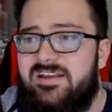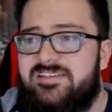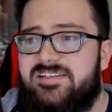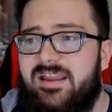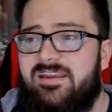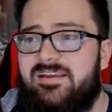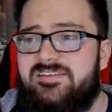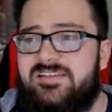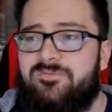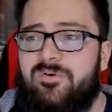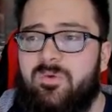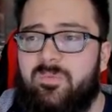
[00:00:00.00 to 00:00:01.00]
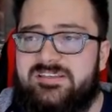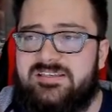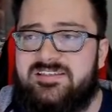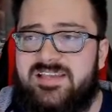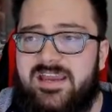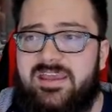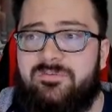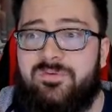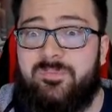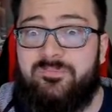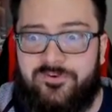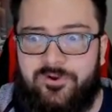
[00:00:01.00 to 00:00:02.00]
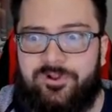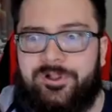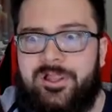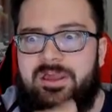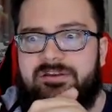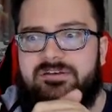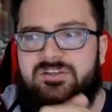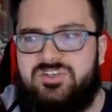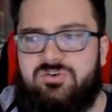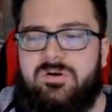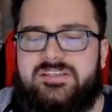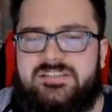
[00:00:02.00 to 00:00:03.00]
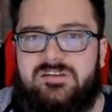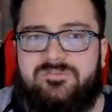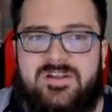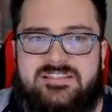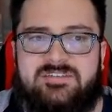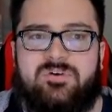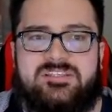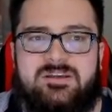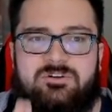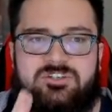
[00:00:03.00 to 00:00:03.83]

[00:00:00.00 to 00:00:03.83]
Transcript: Psychic is there for the Weezing. Psychic from full destroys a defensive Weezing,